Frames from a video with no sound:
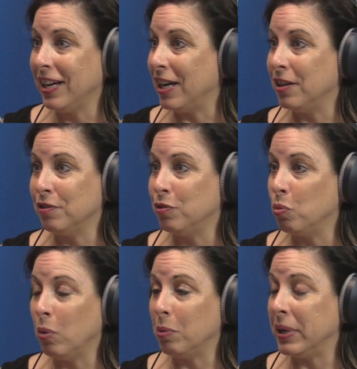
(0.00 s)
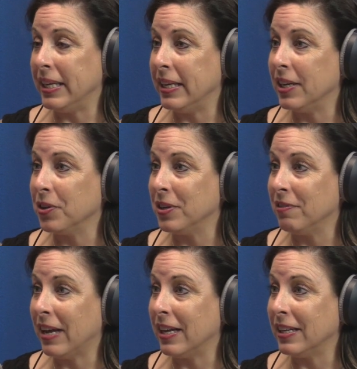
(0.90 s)
of what we need here in
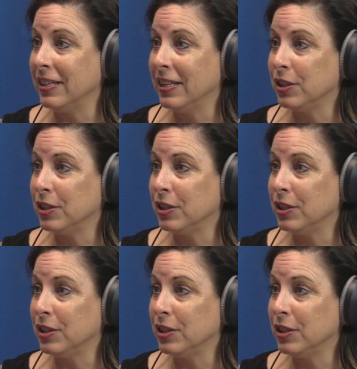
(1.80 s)
Nevada.